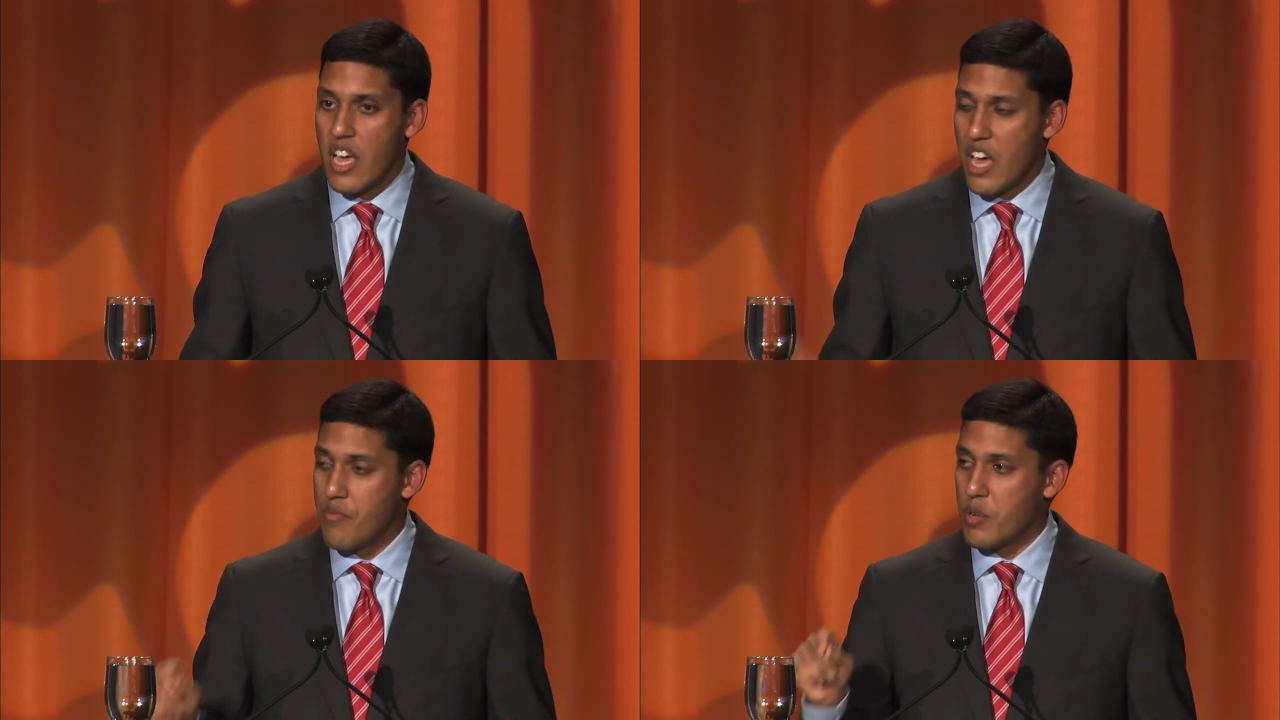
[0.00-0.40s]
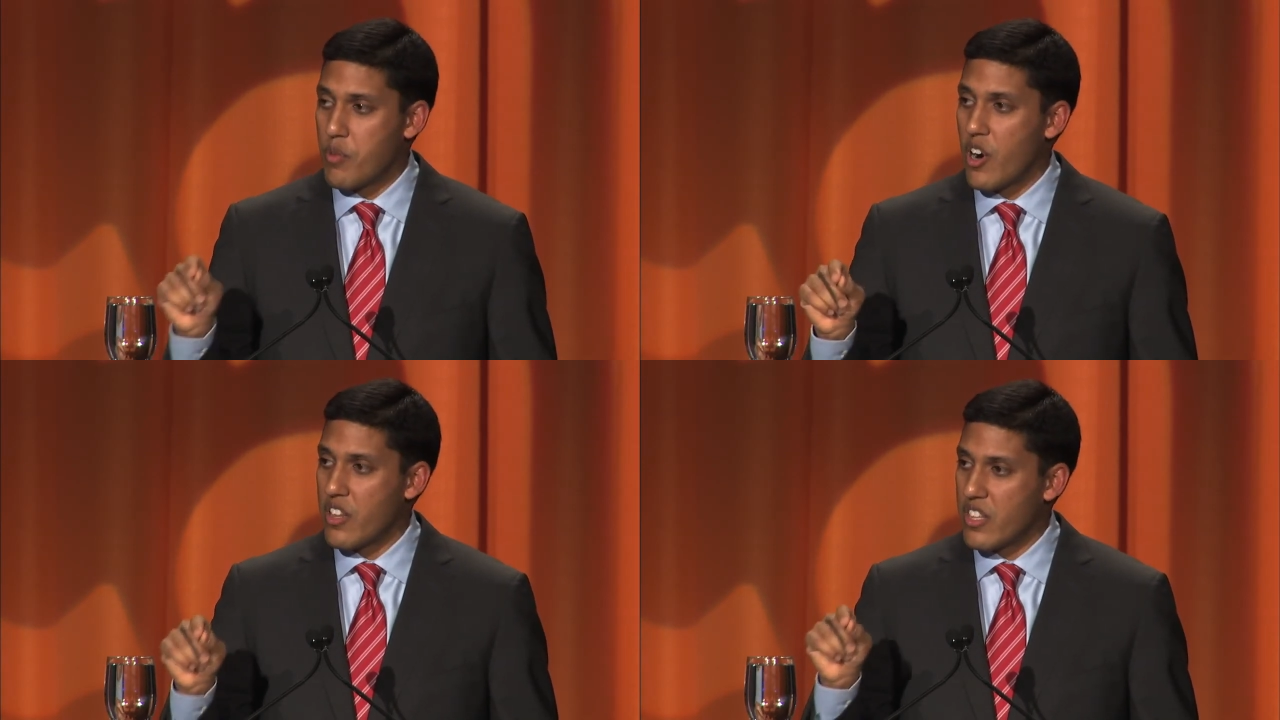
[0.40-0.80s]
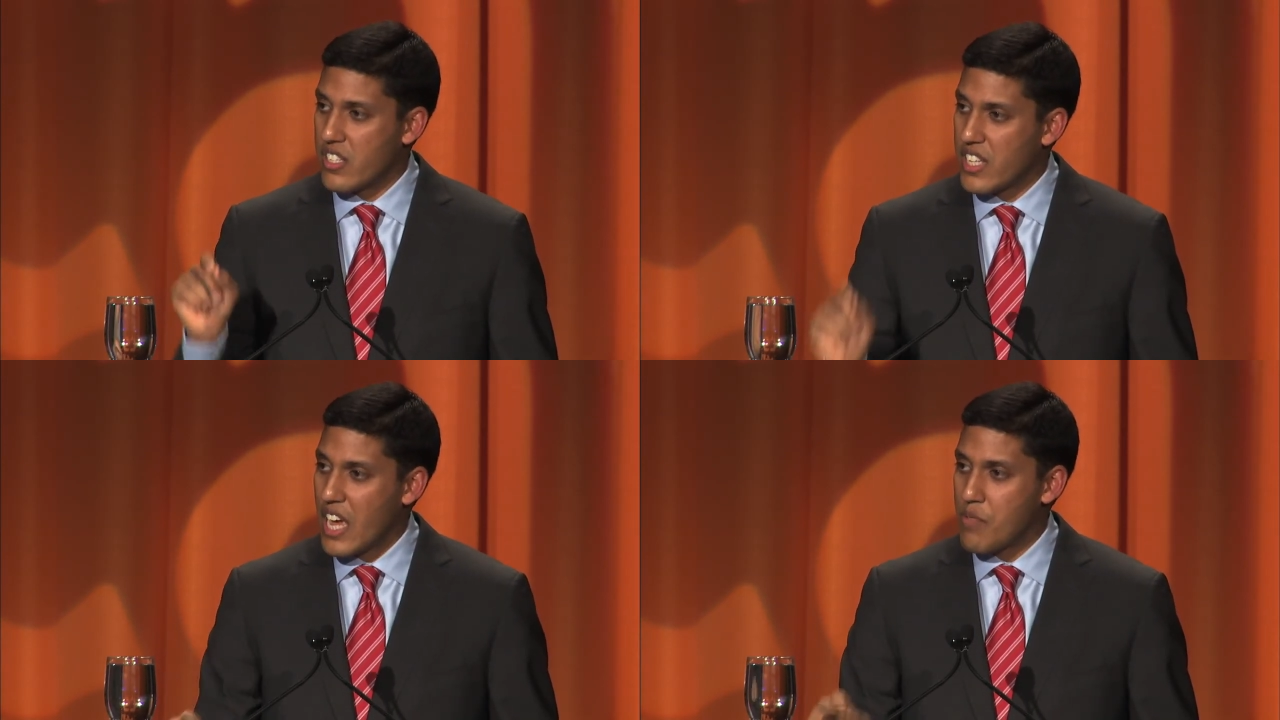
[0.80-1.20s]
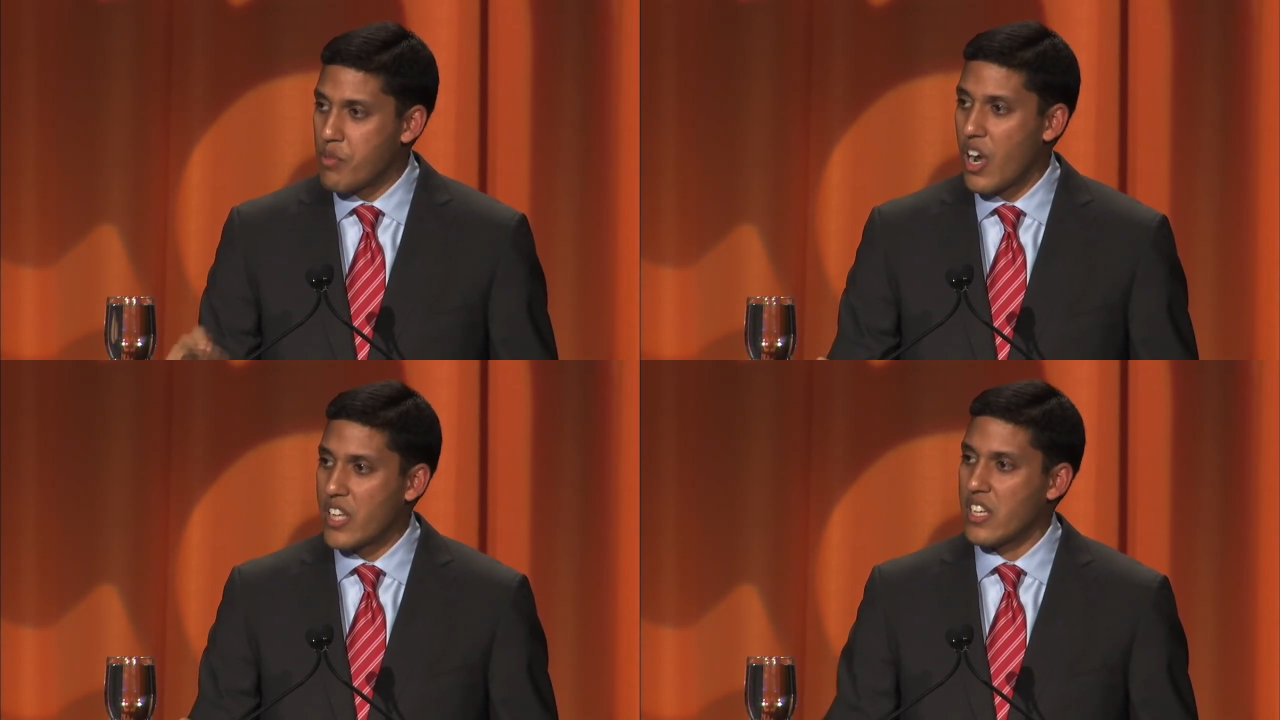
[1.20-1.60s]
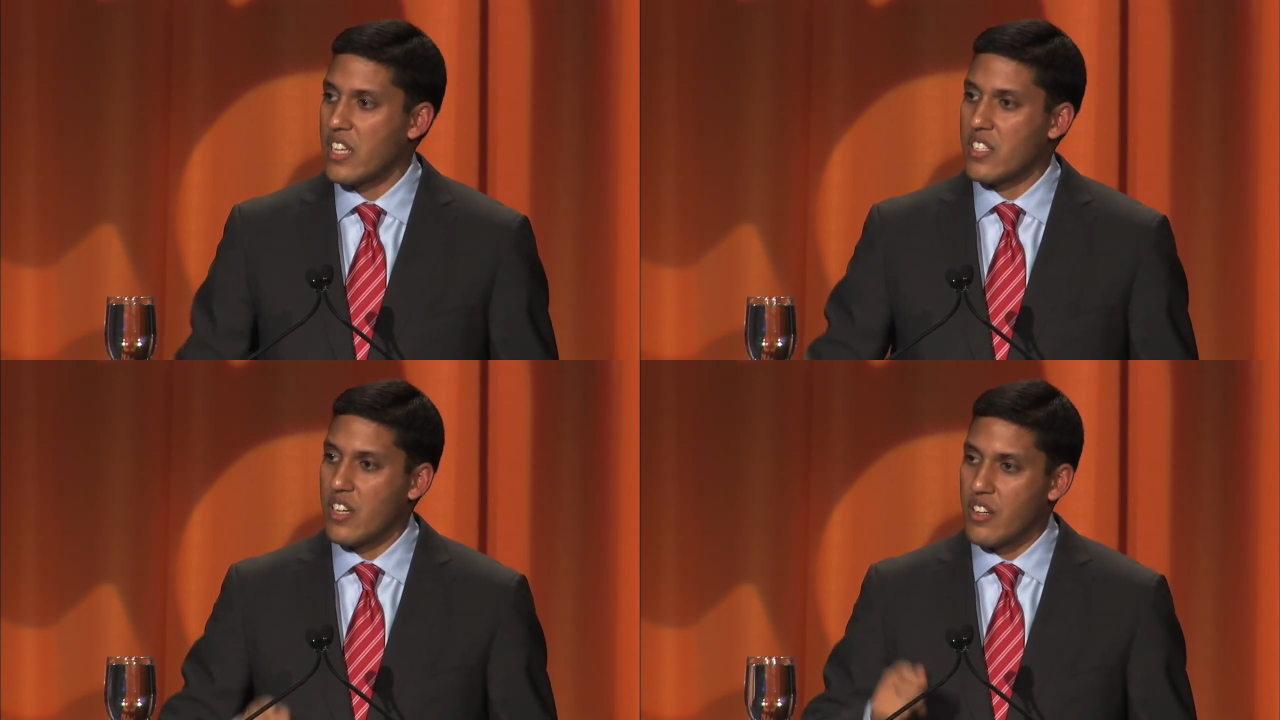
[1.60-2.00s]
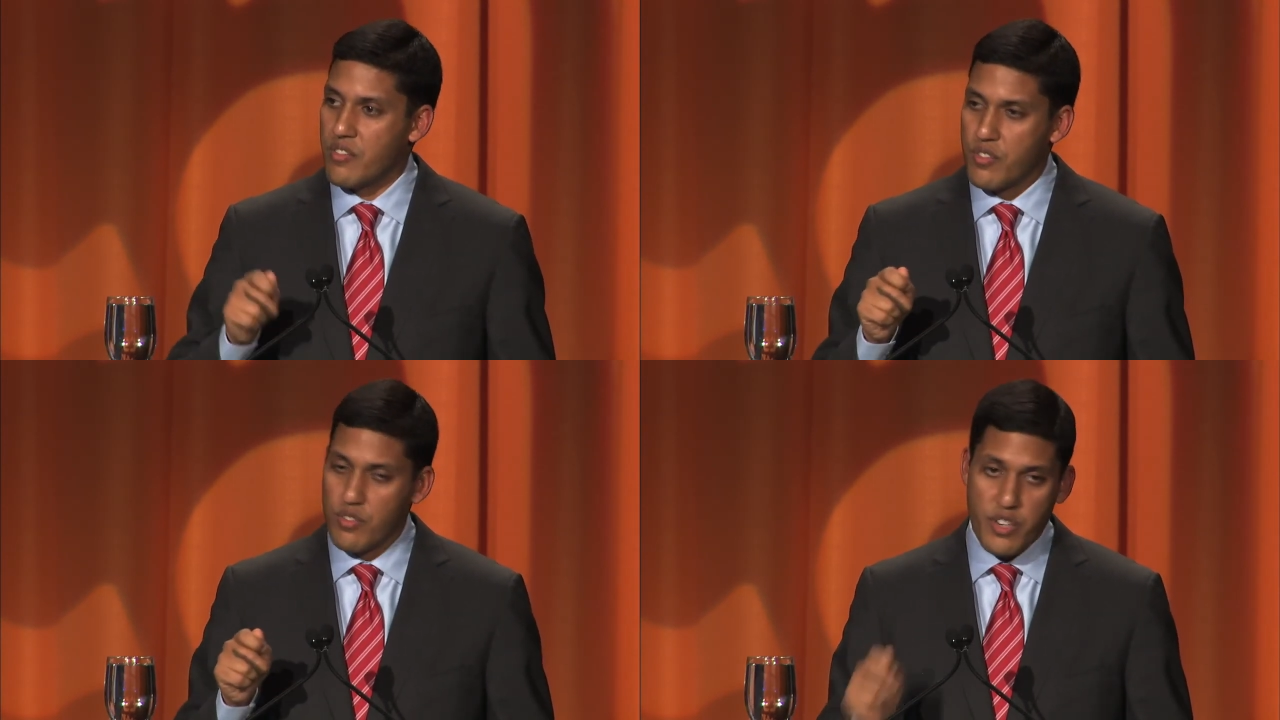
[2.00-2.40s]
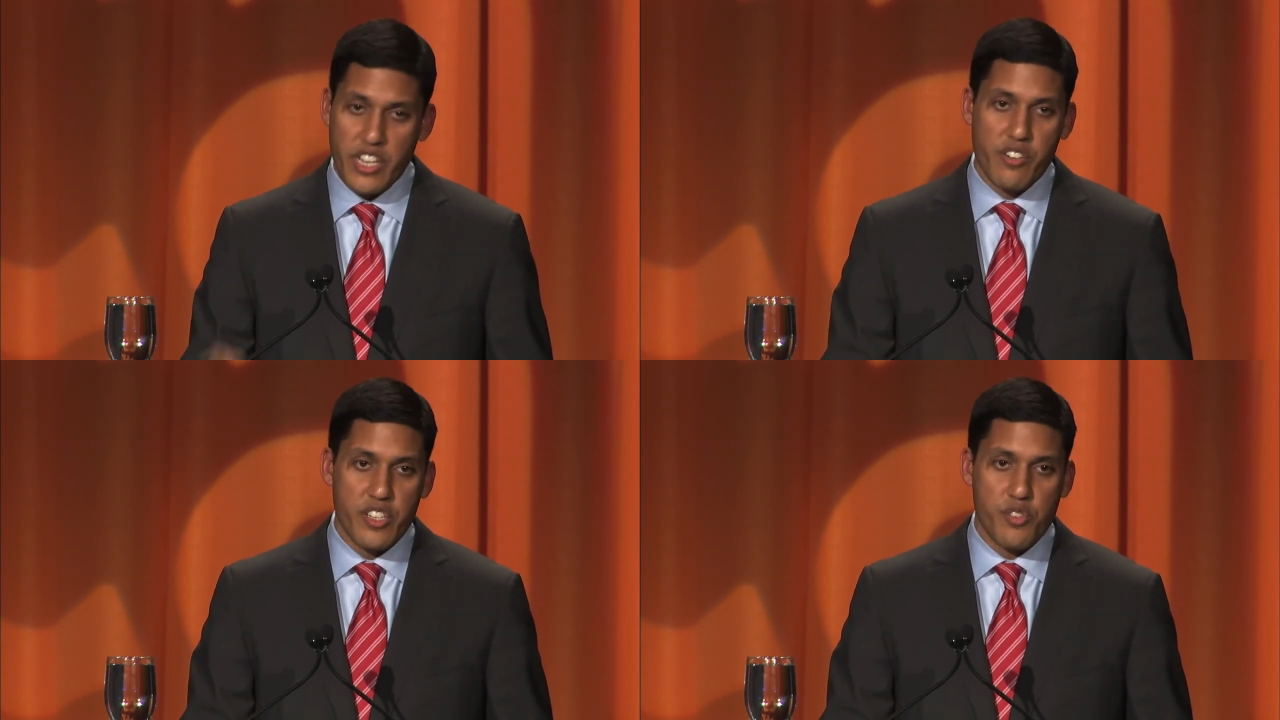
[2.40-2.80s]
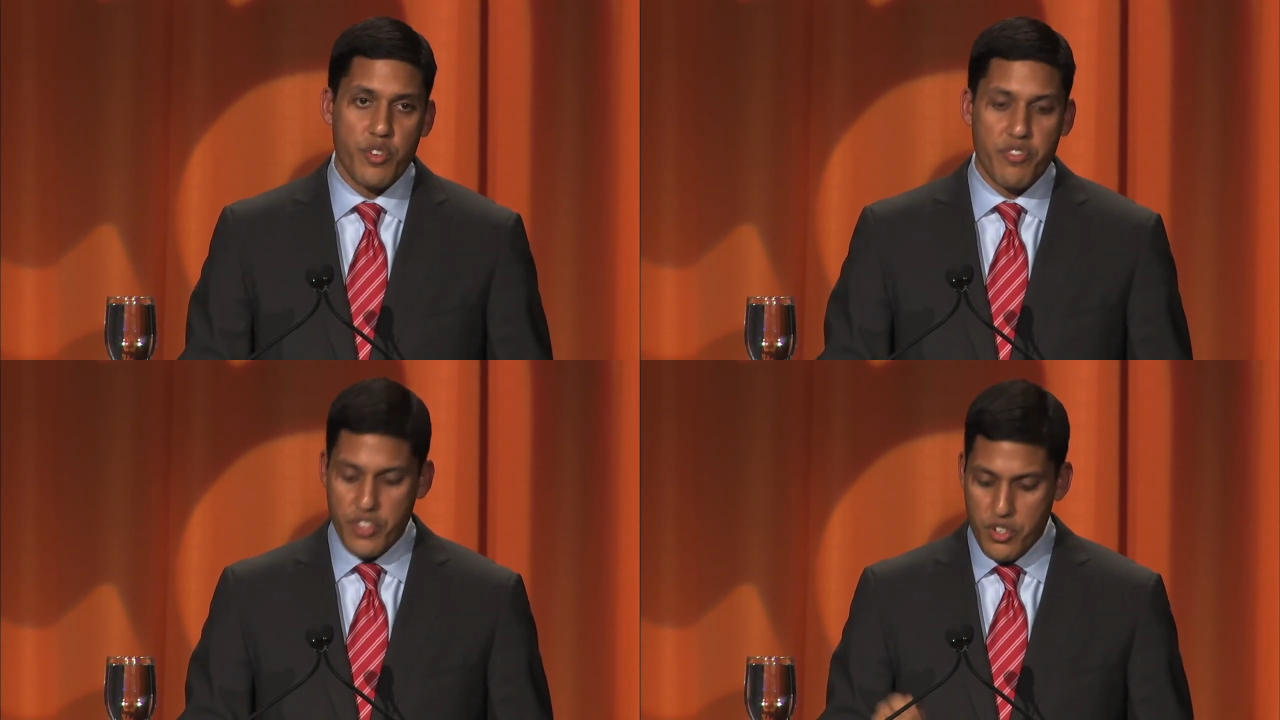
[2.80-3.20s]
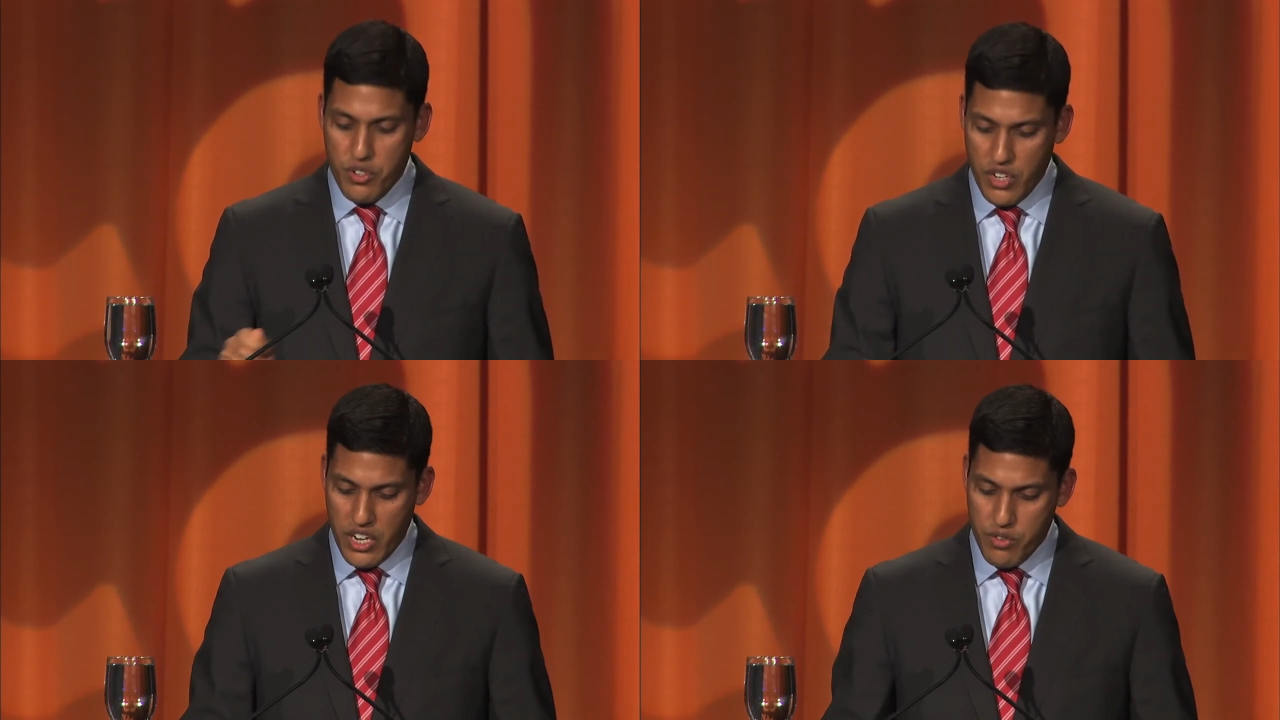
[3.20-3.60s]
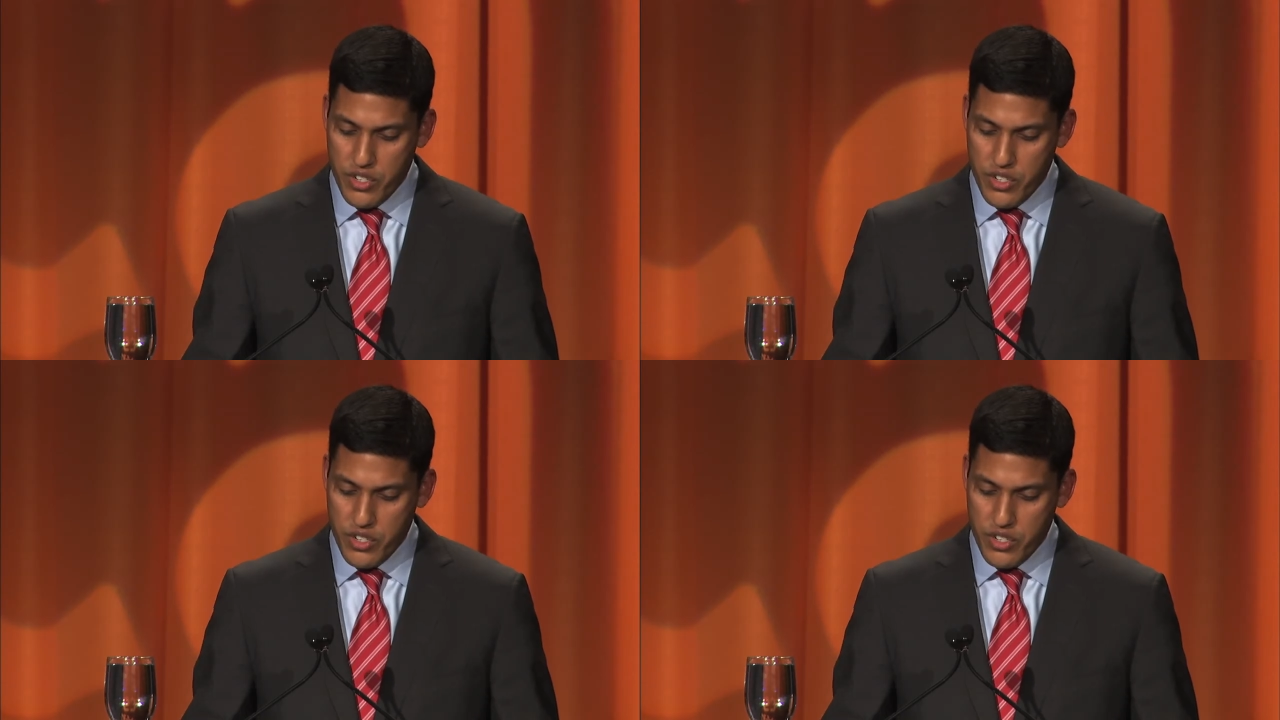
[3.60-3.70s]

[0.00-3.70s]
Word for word: have been part of the same process of rigorous review and